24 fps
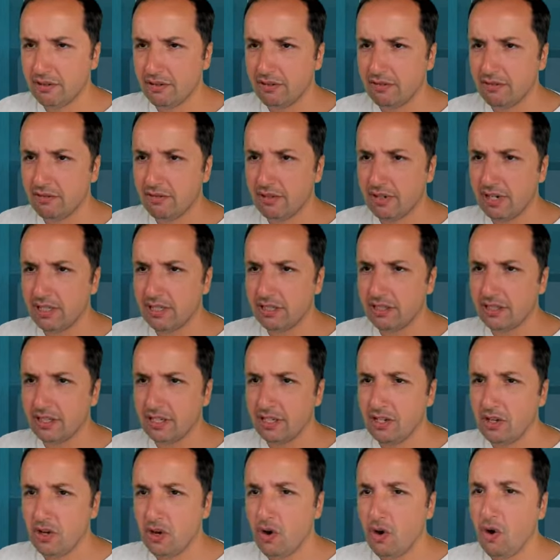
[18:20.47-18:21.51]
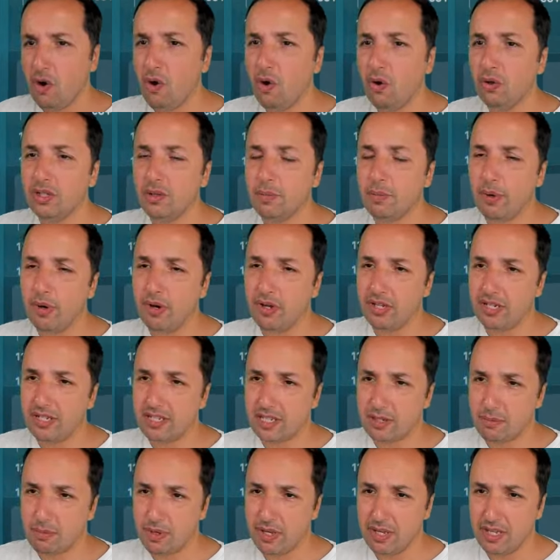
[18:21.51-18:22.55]
What? Oh, the pawn
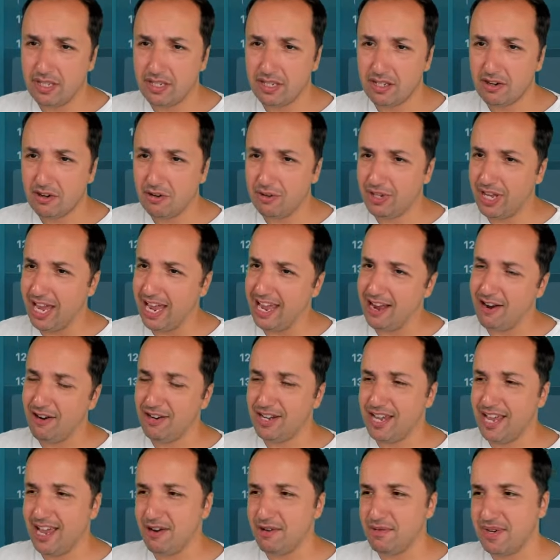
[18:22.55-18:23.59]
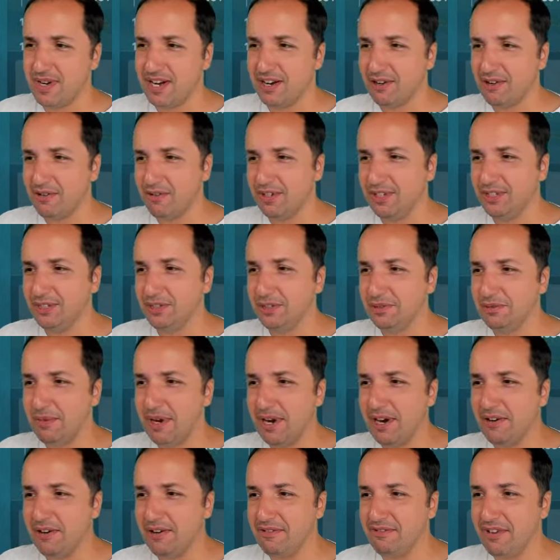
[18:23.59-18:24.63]
is pinned. Okay, okay, we are going to
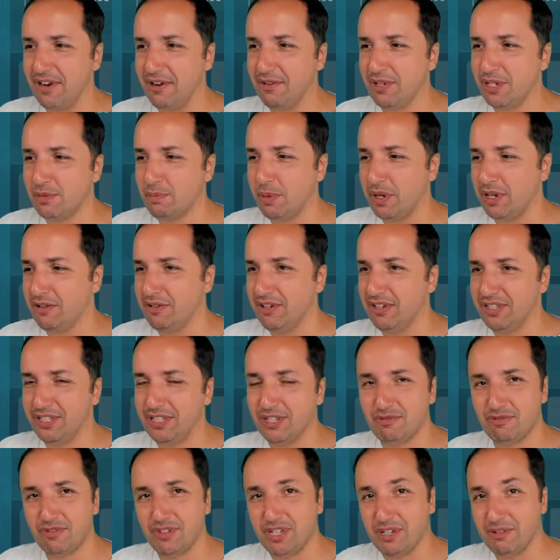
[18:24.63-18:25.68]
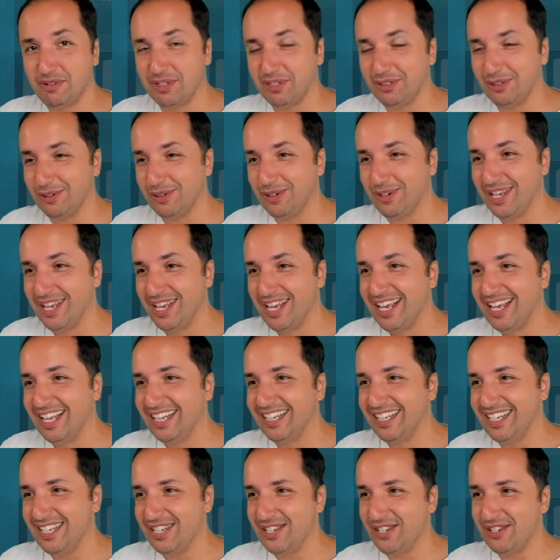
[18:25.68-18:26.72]
very speculative territory.
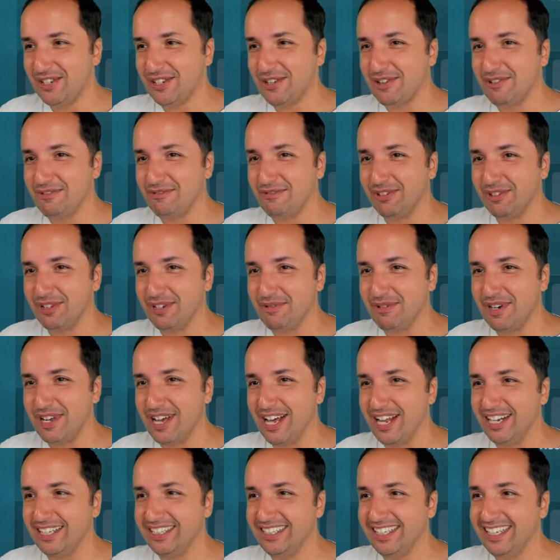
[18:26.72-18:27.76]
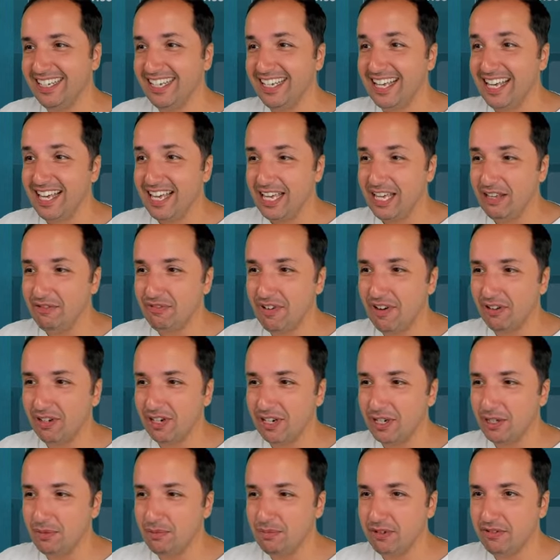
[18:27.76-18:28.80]
Let's just go for the reality. He found a
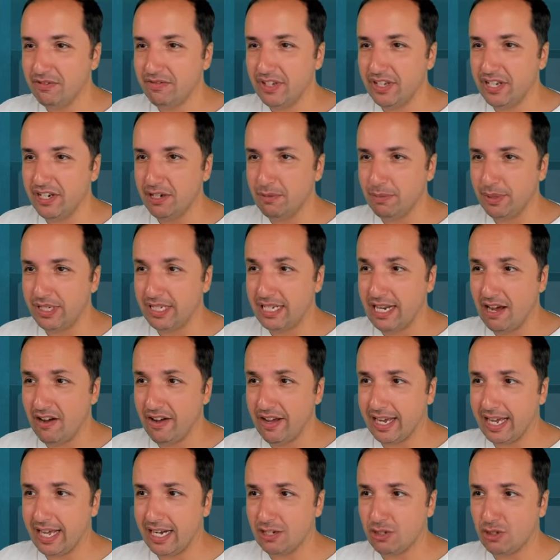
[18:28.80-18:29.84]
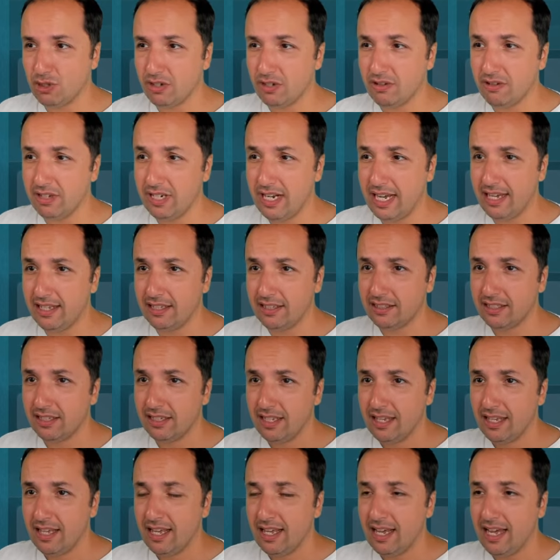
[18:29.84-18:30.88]
good move here, but now I got a strong knight,
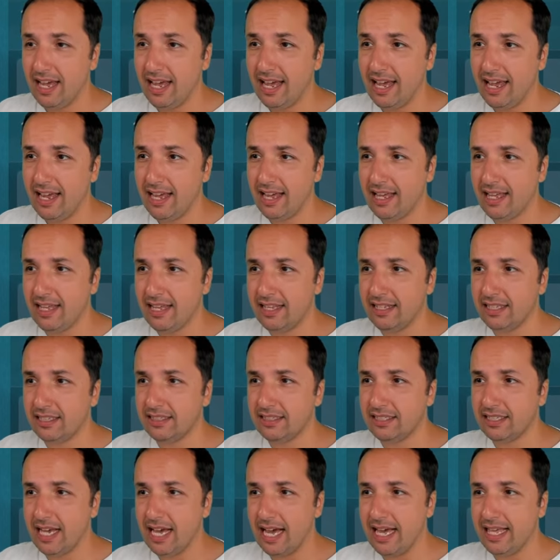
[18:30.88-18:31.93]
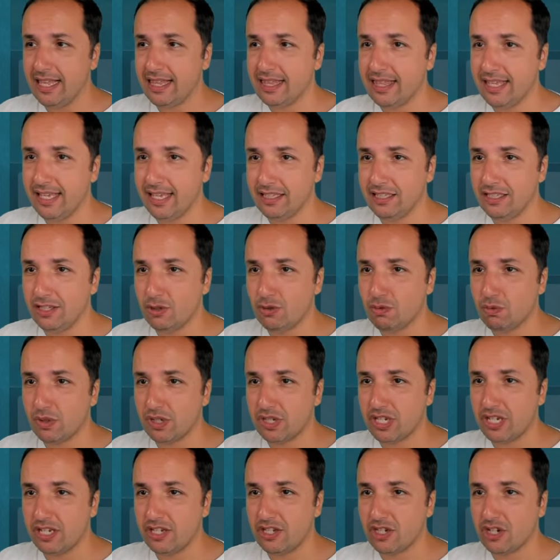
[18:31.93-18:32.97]
and I think this
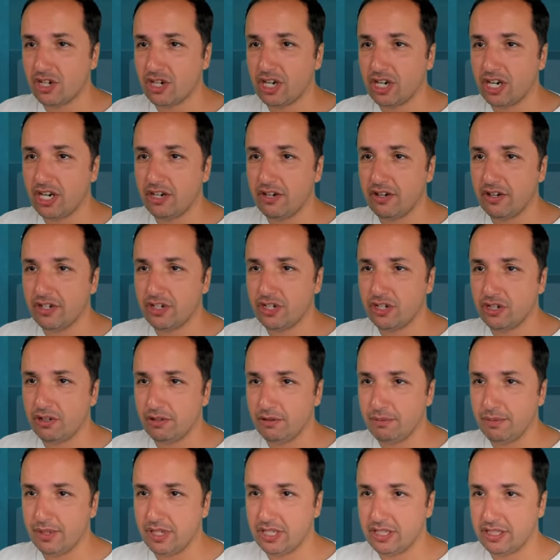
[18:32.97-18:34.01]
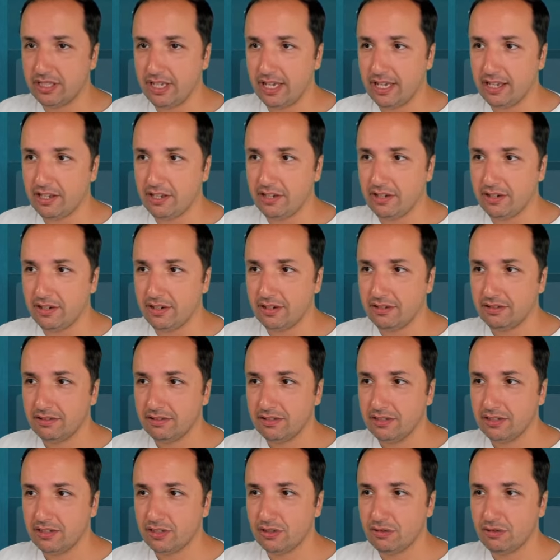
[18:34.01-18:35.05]
was his crucial mistake here.
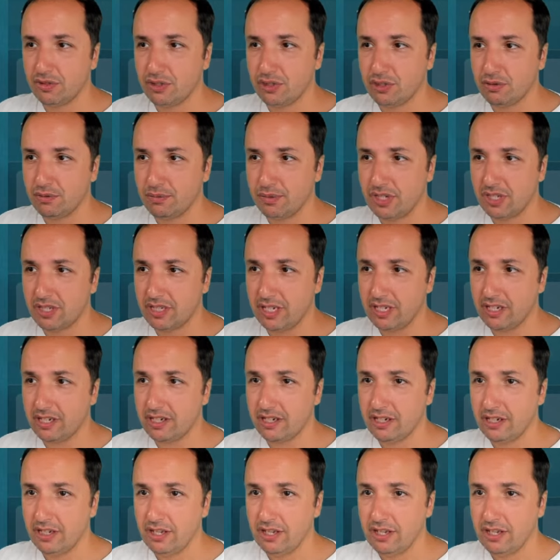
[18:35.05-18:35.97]
This crucial mistake.